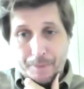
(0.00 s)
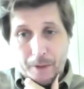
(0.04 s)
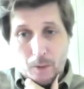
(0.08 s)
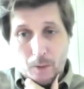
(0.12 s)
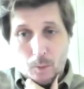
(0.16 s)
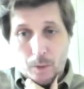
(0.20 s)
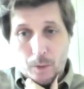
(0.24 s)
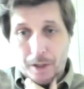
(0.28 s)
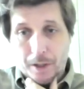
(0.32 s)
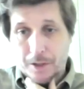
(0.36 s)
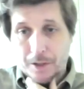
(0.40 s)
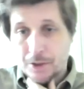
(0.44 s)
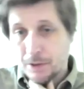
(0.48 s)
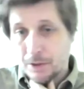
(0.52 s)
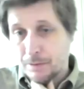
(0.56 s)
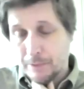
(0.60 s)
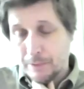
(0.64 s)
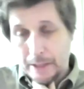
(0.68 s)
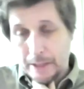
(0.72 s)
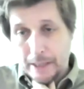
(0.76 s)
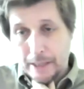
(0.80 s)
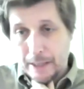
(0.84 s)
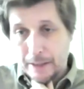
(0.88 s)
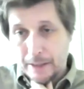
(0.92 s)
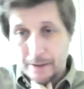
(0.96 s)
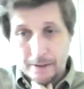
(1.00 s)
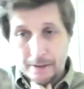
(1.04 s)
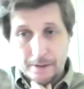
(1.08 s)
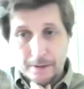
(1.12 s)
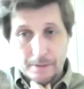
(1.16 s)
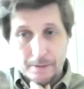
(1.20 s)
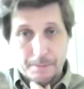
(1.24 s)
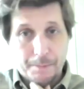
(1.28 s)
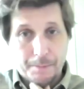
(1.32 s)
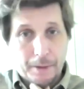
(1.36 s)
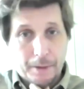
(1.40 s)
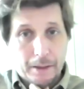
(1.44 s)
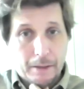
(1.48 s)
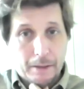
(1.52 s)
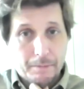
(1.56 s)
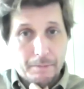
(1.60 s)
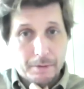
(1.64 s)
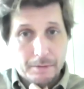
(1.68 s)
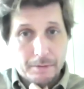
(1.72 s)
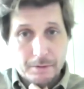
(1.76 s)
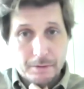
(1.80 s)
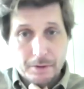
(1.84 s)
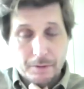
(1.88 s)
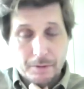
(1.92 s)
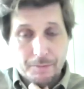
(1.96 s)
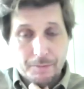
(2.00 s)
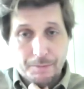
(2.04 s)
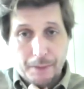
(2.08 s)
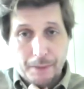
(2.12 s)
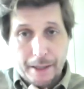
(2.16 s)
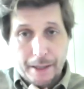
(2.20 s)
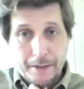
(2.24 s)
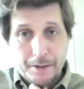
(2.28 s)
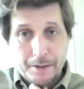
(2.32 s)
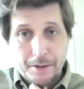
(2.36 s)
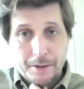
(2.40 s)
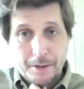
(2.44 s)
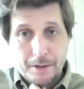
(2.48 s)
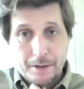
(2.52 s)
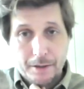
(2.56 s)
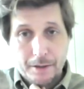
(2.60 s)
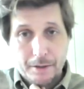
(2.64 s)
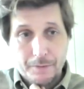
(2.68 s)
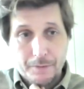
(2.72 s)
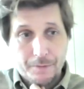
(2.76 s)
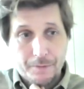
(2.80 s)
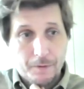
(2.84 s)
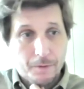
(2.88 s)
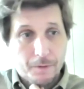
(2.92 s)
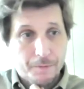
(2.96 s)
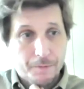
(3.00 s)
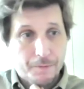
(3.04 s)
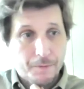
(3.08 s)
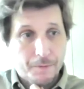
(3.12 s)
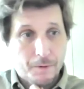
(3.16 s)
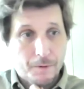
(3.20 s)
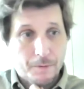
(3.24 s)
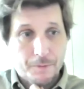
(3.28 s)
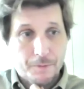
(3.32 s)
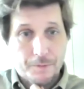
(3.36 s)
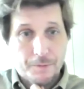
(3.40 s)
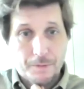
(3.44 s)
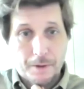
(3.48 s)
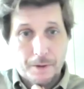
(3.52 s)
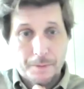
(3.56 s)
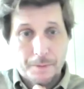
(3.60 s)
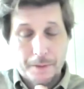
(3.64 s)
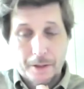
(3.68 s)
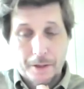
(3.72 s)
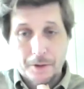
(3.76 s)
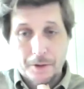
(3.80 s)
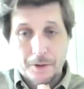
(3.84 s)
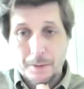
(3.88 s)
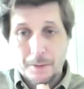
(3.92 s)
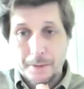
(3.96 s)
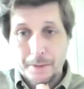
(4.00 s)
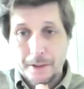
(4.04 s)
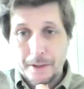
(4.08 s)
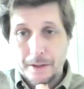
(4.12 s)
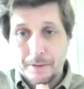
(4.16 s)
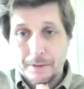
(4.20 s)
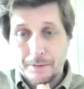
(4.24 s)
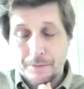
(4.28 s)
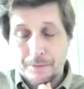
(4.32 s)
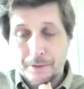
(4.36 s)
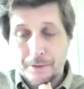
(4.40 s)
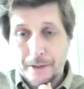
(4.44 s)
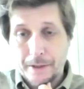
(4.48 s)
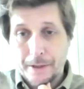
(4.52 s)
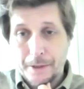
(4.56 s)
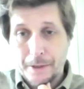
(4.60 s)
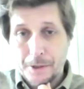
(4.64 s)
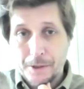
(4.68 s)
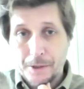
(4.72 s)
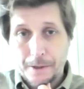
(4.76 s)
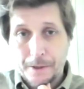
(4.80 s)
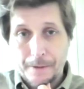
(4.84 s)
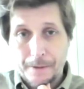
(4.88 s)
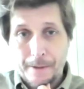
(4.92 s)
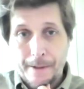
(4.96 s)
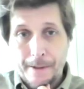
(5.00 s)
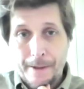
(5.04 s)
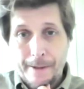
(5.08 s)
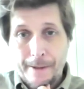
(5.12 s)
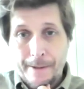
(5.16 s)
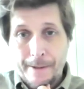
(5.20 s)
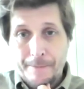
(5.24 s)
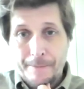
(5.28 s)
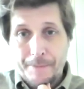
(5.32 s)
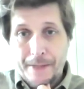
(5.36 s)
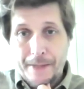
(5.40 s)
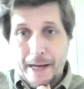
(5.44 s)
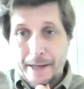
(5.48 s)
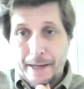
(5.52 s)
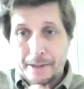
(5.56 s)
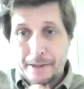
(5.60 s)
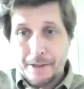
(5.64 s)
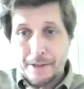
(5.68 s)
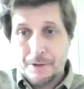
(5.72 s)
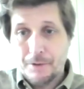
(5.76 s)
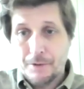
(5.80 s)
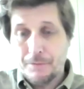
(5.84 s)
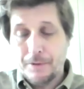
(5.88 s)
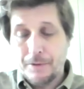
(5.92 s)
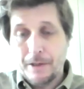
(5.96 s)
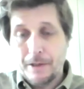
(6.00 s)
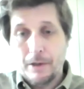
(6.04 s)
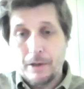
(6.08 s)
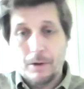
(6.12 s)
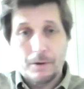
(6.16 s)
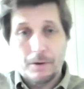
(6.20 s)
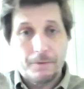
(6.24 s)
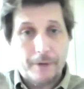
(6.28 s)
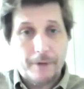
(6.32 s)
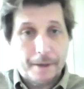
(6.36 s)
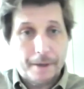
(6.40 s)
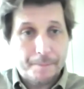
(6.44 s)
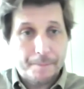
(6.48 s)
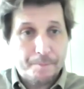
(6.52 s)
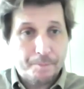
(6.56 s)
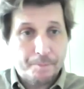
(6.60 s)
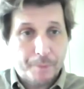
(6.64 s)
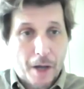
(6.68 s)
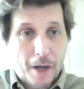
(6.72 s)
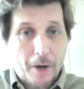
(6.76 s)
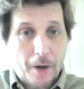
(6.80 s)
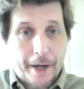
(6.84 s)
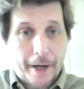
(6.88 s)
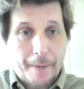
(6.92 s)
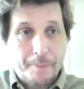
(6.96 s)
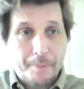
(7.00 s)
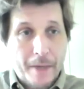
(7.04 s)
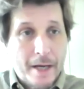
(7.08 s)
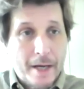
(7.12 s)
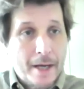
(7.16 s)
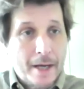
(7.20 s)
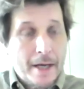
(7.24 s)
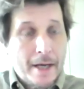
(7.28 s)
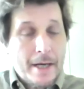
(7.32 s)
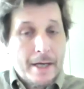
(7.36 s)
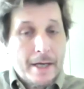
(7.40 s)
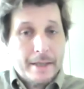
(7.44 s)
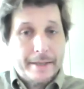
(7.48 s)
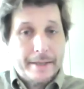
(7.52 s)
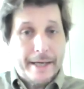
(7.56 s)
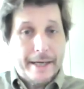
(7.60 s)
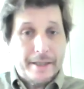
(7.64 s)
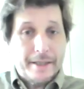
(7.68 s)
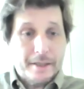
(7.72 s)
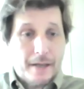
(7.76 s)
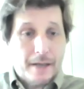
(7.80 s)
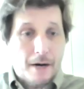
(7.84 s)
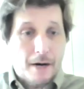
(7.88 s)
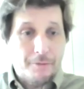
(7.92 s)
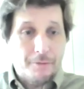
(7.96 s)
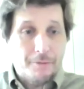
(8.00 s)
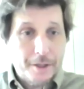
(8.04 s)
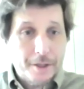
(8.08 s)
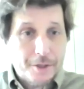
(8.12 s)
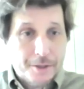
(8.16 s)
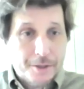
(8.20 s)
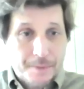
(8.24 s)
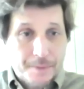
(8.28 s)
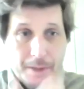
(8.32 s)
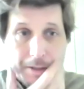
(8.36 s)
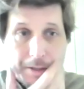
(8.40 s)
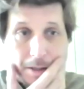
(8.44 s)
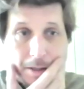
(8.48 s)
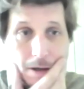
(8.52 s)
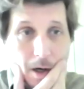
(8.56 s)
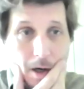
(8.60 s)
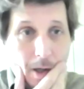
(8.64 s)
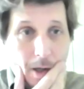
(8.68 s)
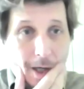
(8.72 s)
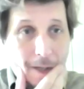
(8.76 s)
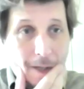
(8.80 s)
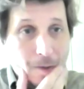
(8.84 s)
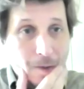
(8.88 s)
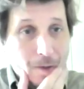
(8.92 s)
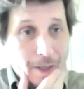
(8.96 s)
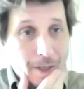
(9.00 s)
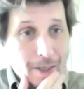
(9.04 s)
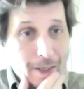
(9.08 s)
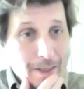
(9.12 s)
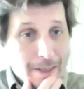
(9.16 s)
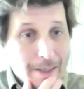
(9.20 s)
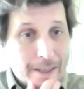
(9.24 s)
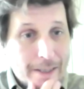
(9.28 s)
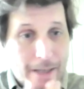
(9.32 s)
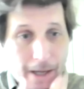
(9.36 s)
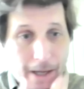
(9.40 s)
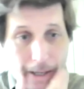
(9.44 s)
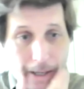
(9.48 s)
which already has plenty of economic and financial data over the long run. Okay, data coverage. These are our countries.